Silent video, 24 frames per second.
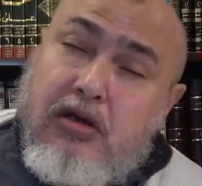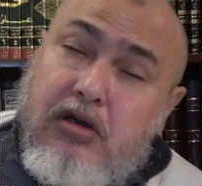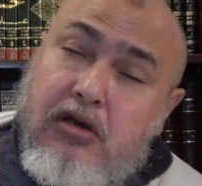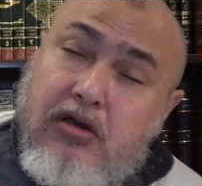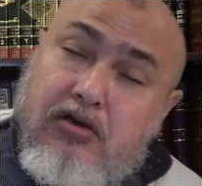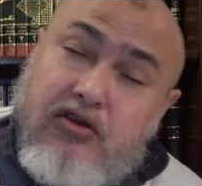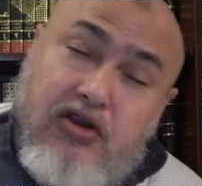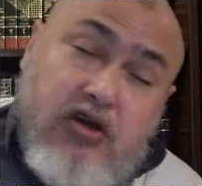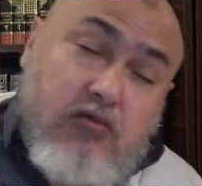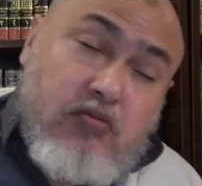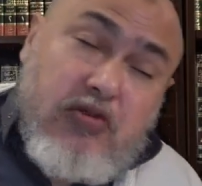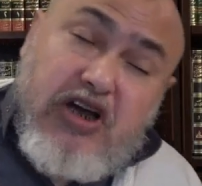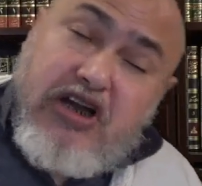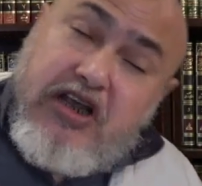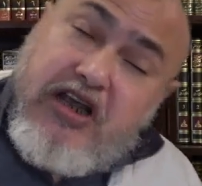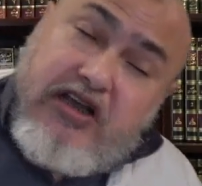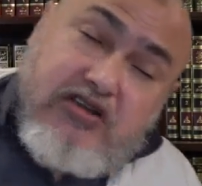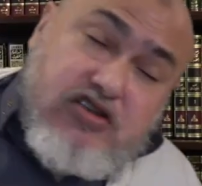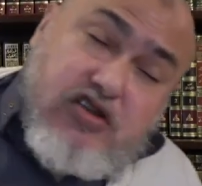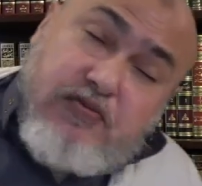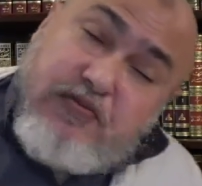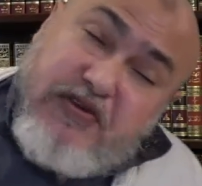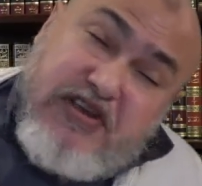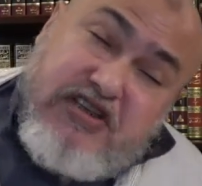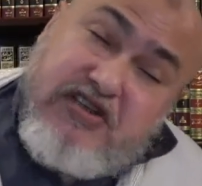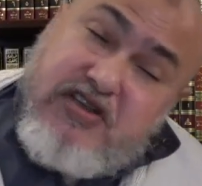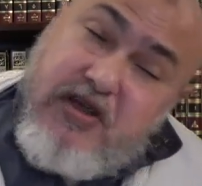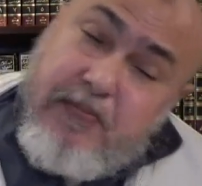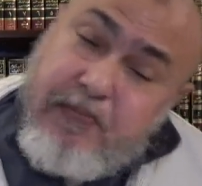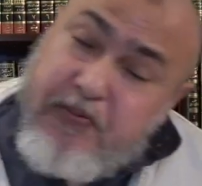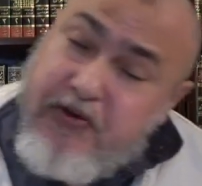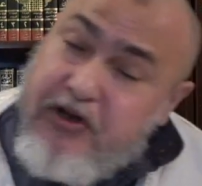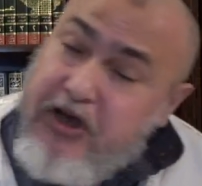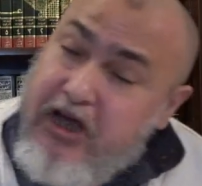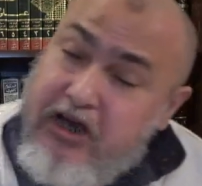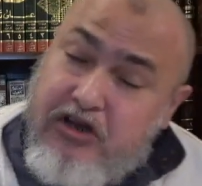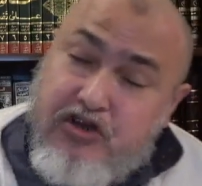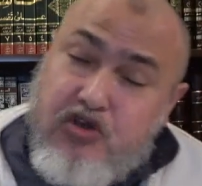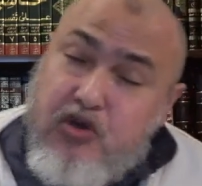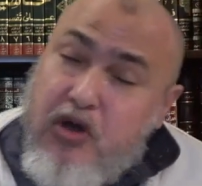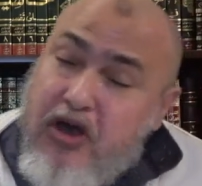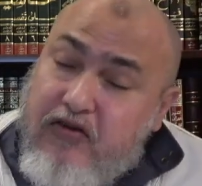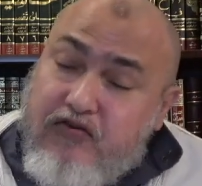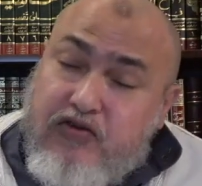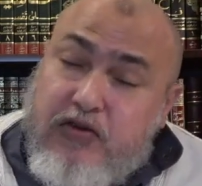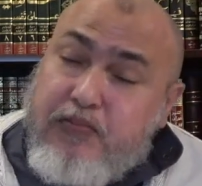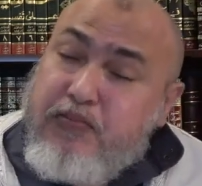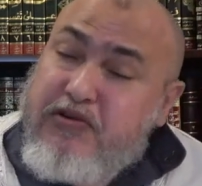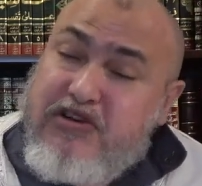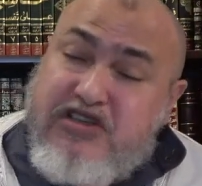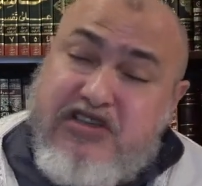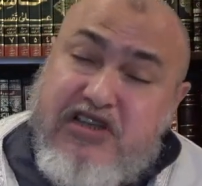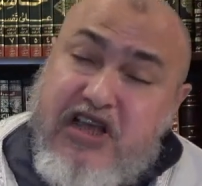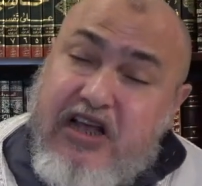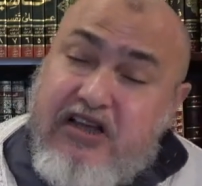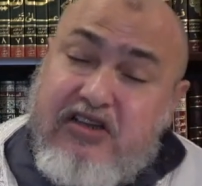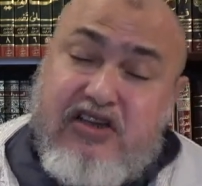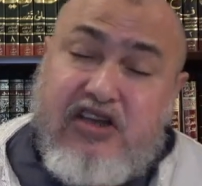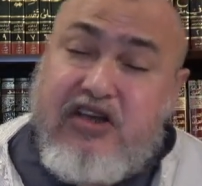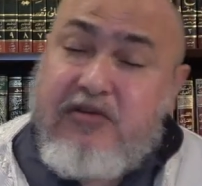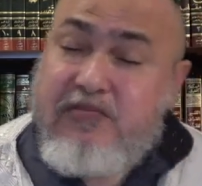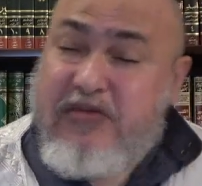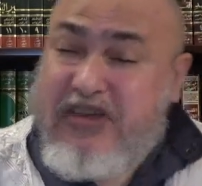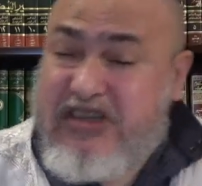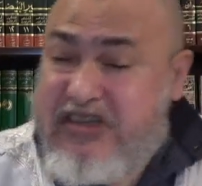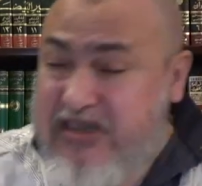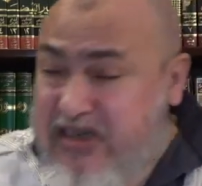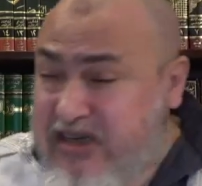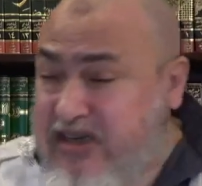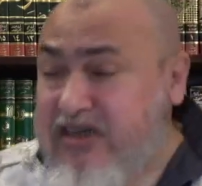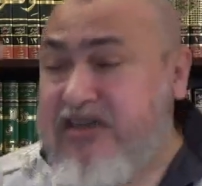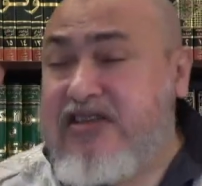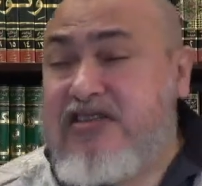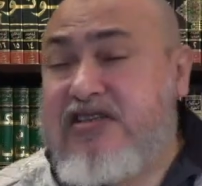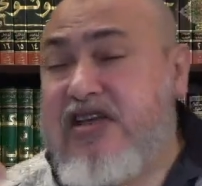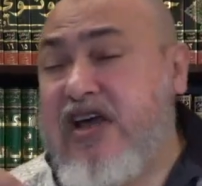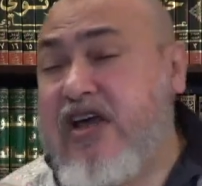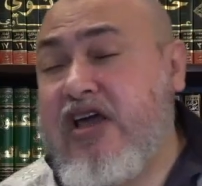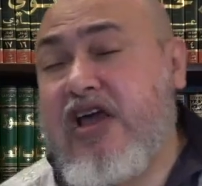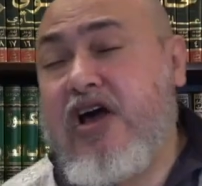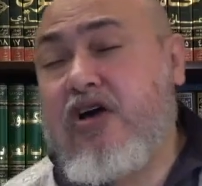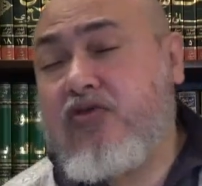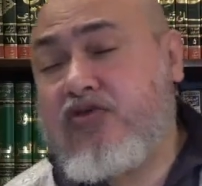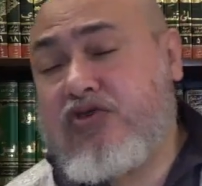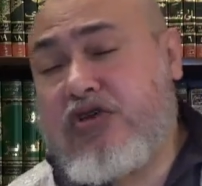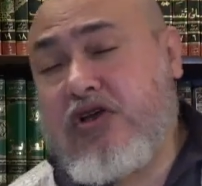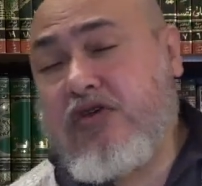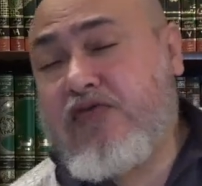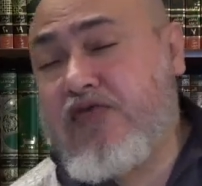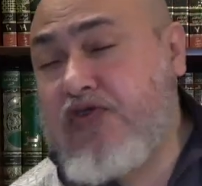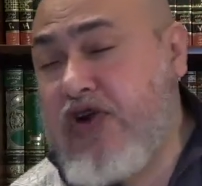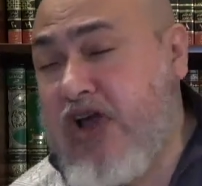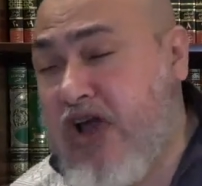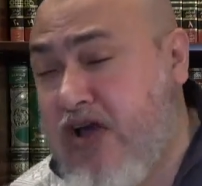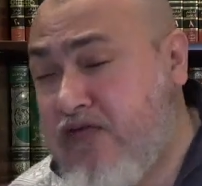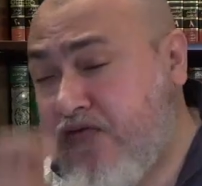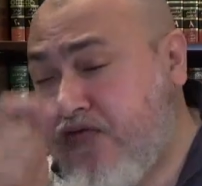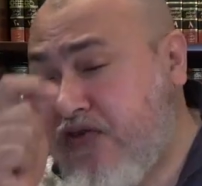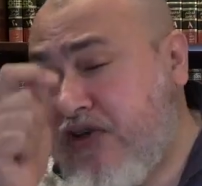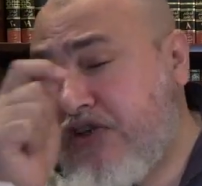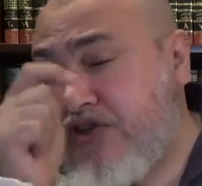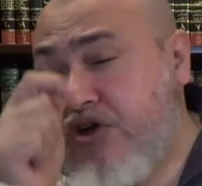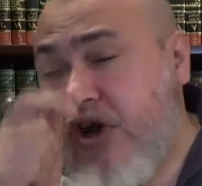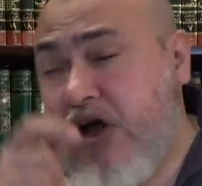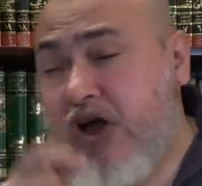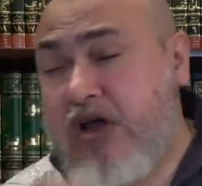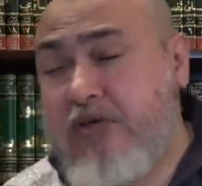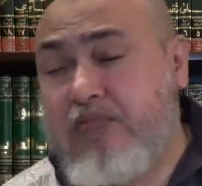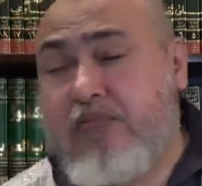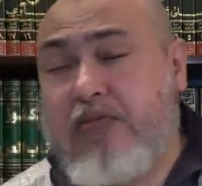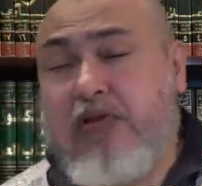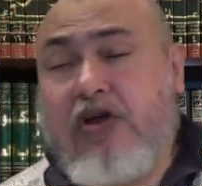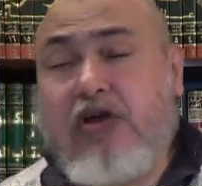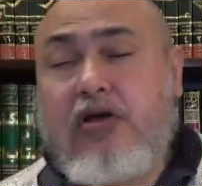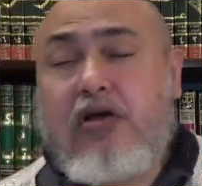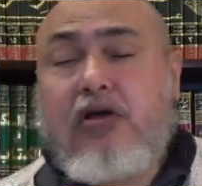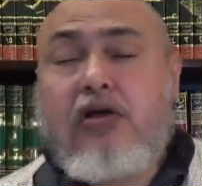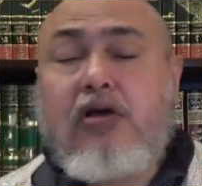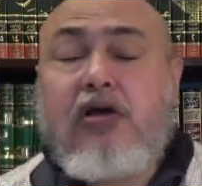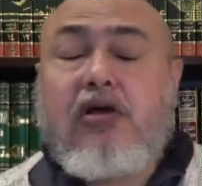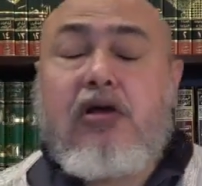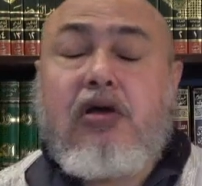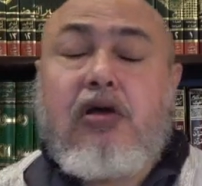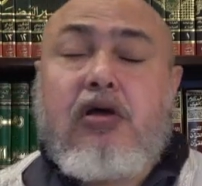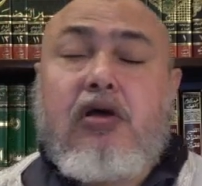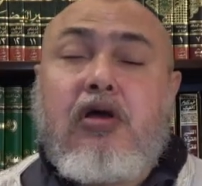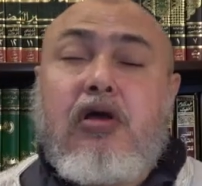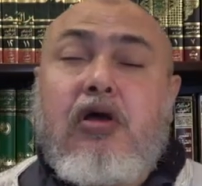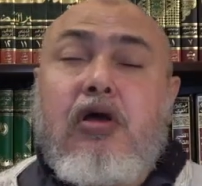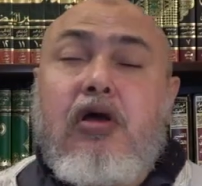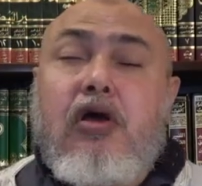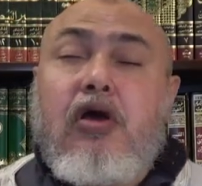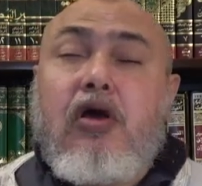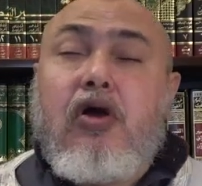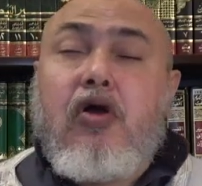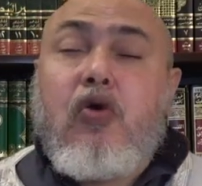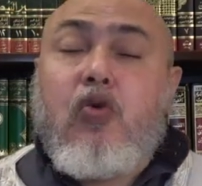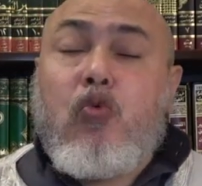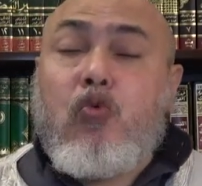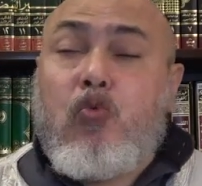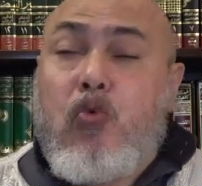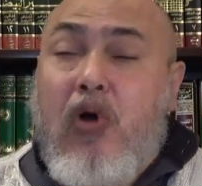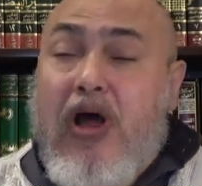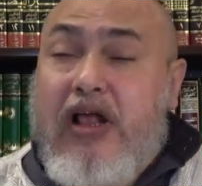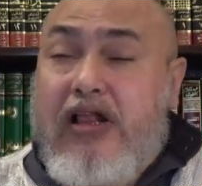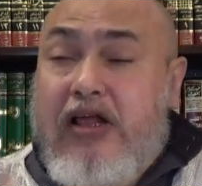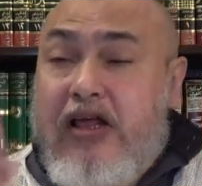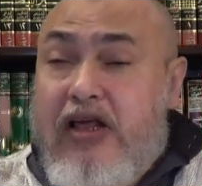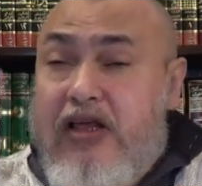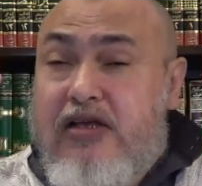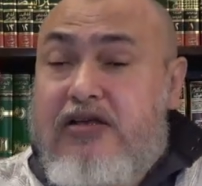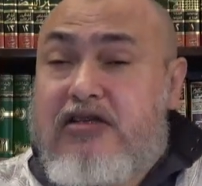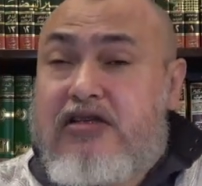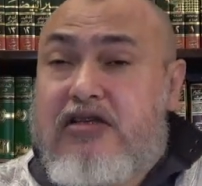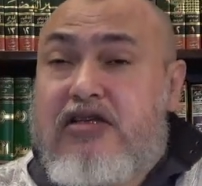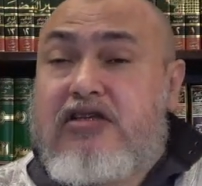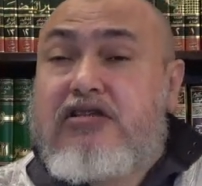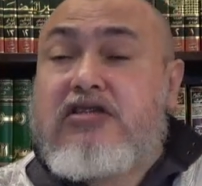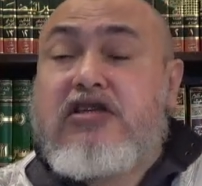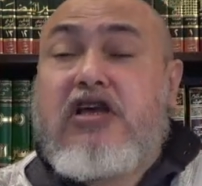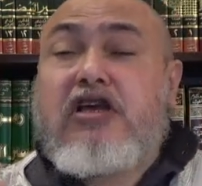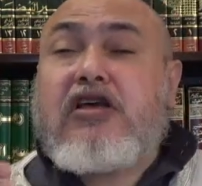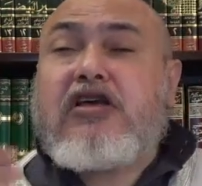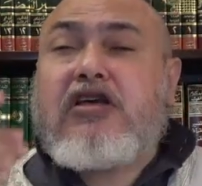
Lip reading: Their money has to be separate, and you have to present a meticulous accounting for every dime. What is this?